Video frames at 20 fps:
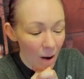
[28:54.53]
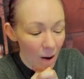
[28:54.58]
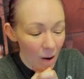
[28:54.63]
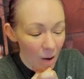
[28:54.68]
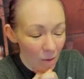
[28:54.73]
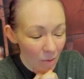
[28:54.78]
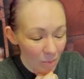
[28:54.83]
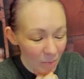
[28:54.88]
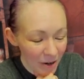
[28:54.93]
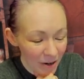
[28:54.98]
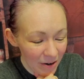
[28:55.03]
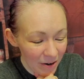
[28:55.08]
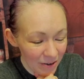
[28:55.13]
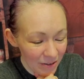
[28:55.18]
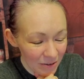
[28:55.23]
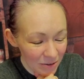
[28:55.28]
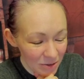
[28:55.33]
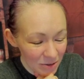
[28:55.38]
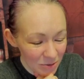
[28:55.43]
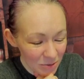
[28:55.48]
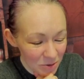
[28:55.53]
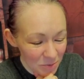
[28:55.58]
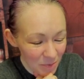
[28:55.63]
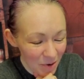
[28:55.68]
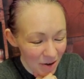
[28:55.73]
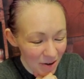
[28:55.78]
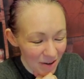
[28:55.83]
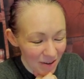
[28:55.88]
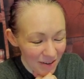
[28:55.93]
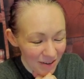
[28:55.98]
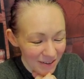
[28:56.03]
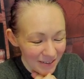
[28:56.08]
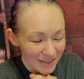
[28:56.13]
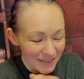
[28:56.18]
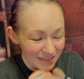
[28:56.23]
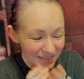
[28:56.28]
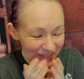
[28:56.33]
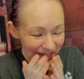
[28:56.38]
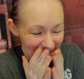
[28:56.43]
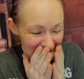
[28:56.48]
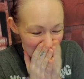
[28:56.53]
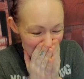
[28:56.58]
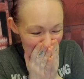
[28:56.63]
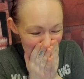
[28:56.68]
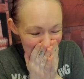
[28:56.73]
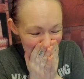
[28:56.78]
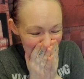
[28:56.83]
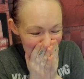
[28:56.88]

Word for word: Oh my God, they're so small. Oh my